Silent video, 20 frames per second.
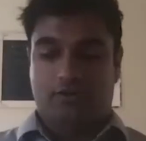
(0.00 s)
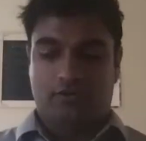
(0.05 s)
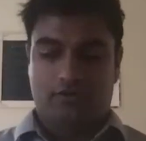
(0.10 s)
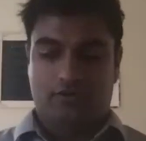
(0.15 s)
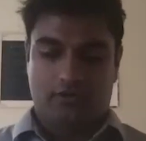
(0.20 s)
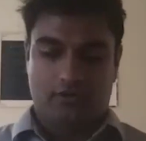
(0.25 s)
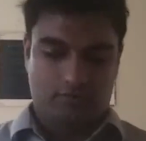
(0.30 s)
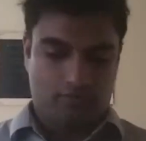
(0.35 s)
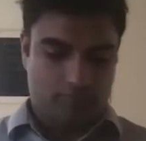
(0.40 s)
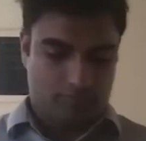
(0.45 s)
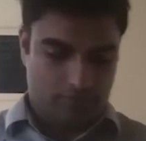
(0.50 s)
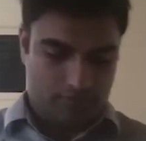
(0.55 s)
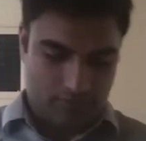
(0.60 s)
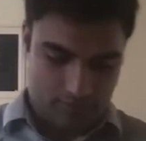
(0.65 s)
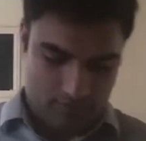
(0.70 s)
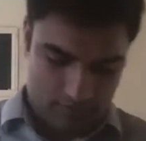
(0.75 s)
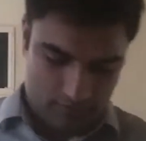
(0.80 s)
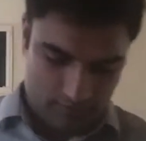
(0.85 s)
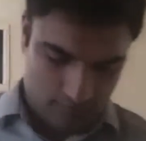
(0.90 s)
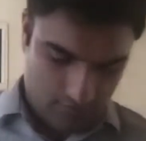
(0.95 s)
So,
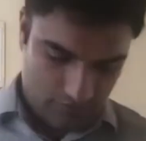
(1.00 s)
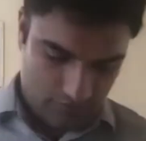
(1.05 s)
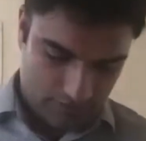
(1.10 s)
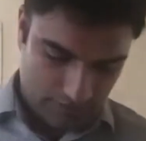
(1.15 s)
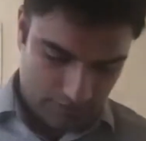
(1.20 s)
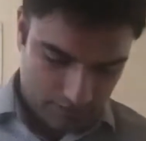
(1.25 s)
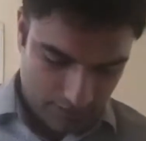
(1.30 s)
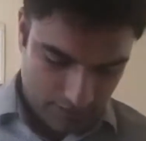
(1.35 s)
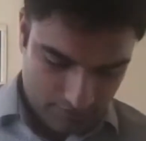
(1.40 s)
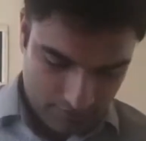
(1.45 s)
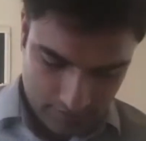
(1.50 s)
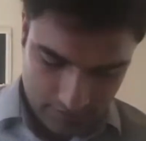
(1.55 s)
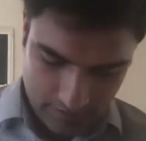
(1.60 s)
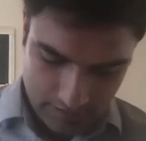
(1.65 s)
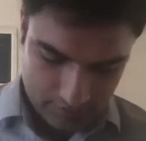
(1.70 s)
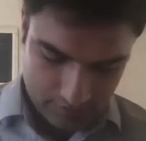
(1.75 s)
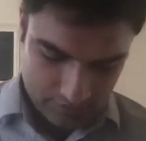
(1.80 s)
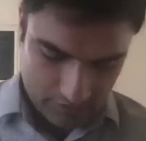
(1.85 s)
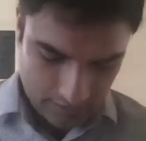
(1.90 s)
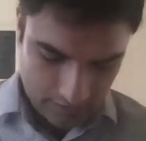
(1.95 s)
so you said you have a
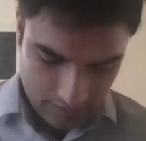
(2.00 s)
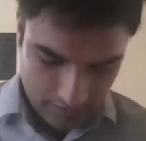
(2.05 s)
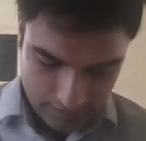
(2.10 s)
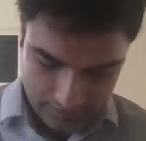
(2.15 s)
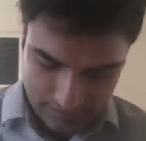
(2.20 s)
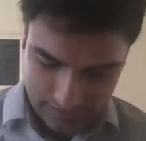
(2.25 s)
crush on Lars.